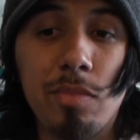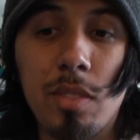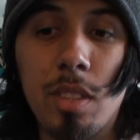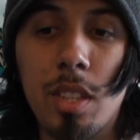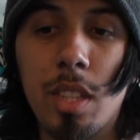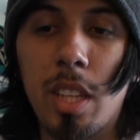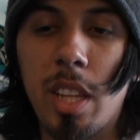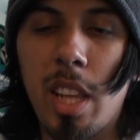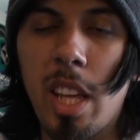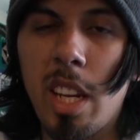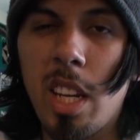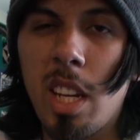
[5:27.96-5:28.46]

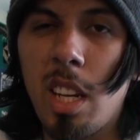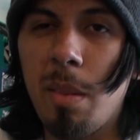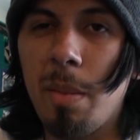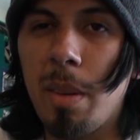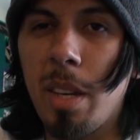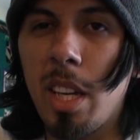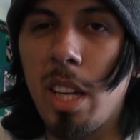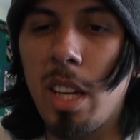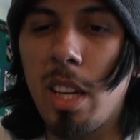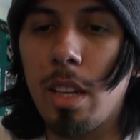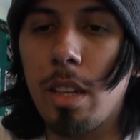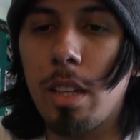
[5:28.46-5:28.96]
They need to
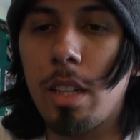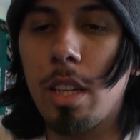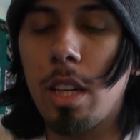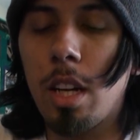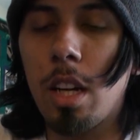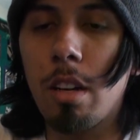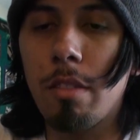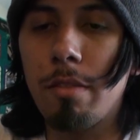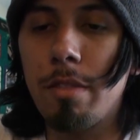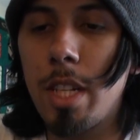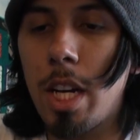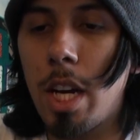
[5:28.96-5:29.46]
be
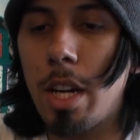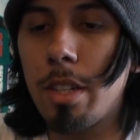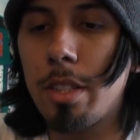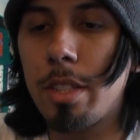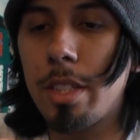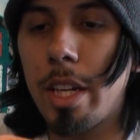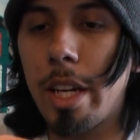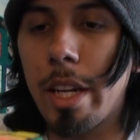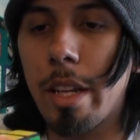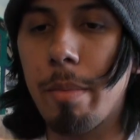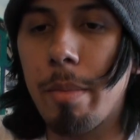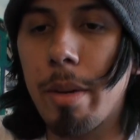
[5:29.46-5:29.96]
carved down a
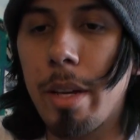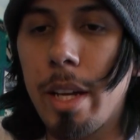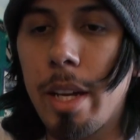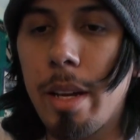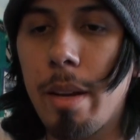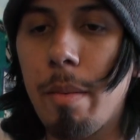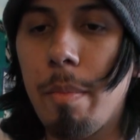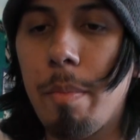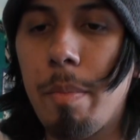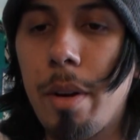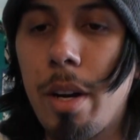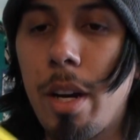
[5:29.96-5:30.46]
tiny bit.
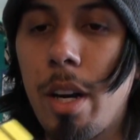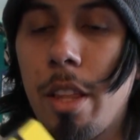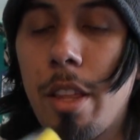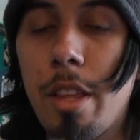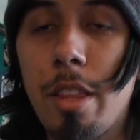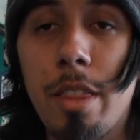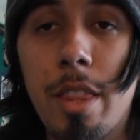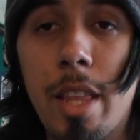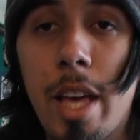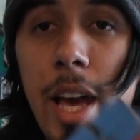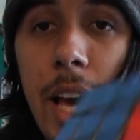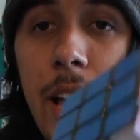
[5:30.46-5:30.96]
Other
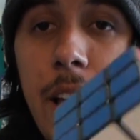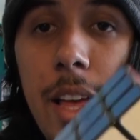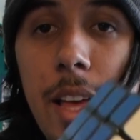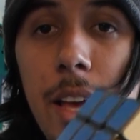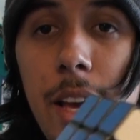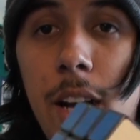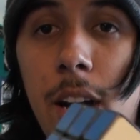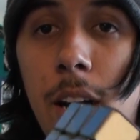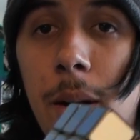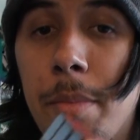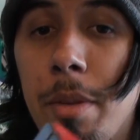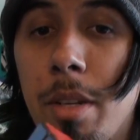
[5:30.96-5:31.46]
than that,
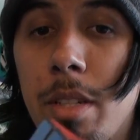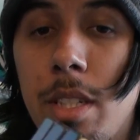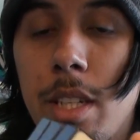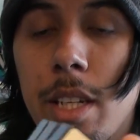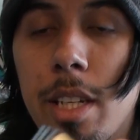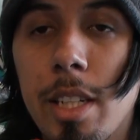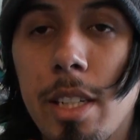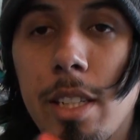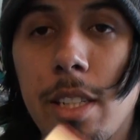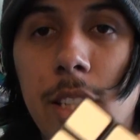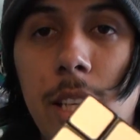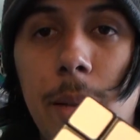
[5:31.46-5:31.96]
this
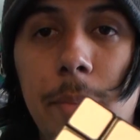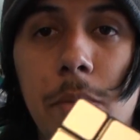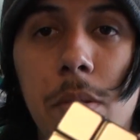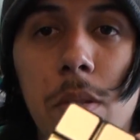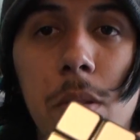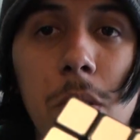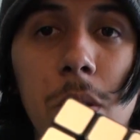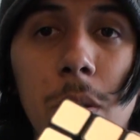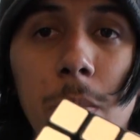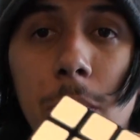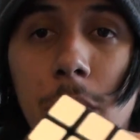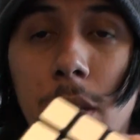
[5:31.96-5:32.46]
thing accepts
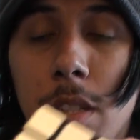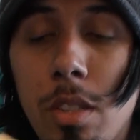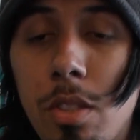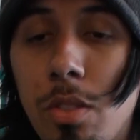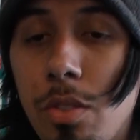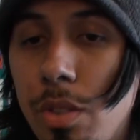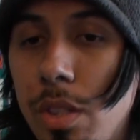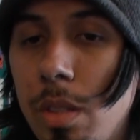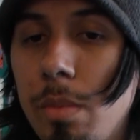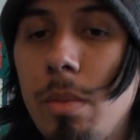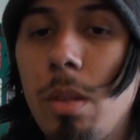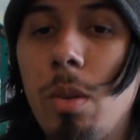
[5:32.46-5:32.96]
lube
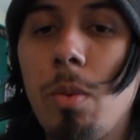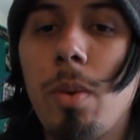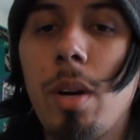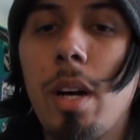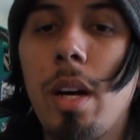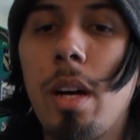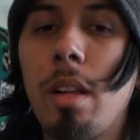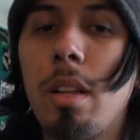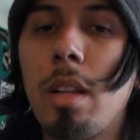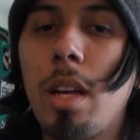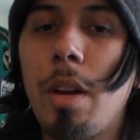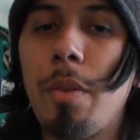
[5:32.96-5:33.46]
extremely
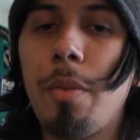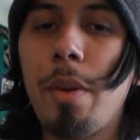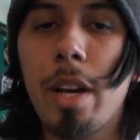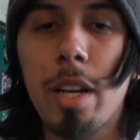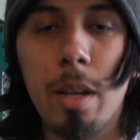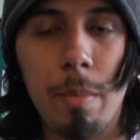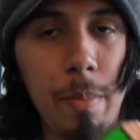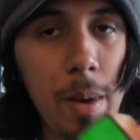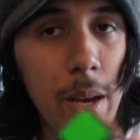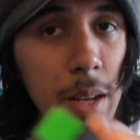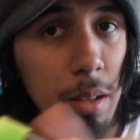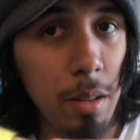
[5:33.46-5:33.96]
well. I
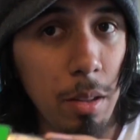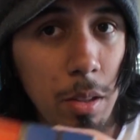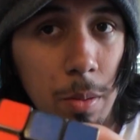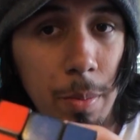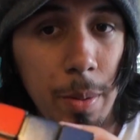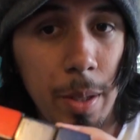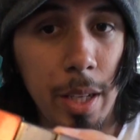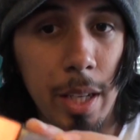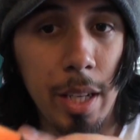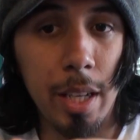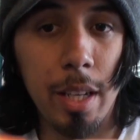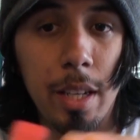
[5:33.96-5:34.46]
recommend
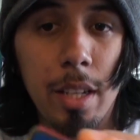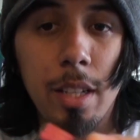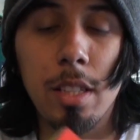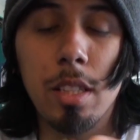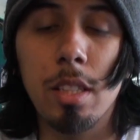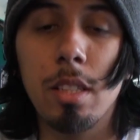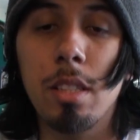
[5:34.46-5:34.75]
lubing it.